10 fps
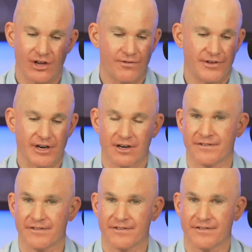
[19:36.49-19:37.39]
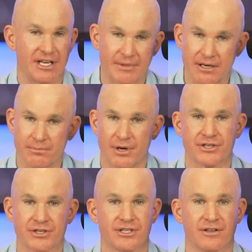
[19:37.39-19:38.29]
figuratively speaking, I'm getting
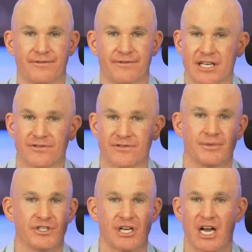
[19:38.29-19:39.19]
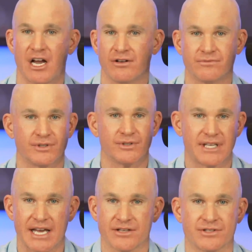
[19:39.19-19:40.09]
punched in the face from a child with
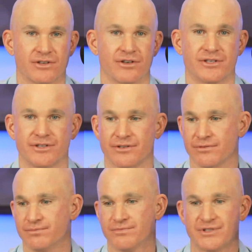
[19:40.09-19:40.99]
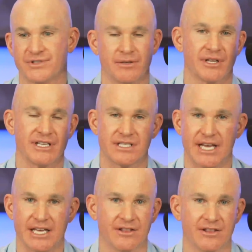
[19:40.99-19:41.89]
cancer to siblings
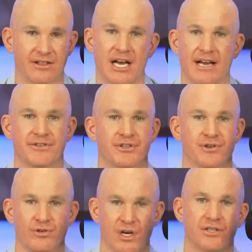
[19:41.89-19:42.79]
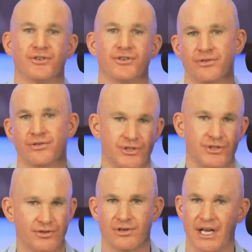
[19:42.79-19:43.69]
taking their life to,
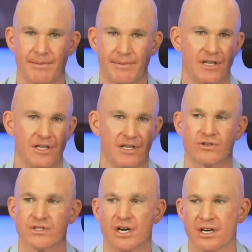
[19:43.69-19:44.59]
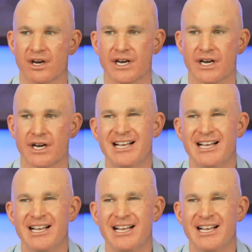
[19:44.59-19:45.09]
the list goes on and on,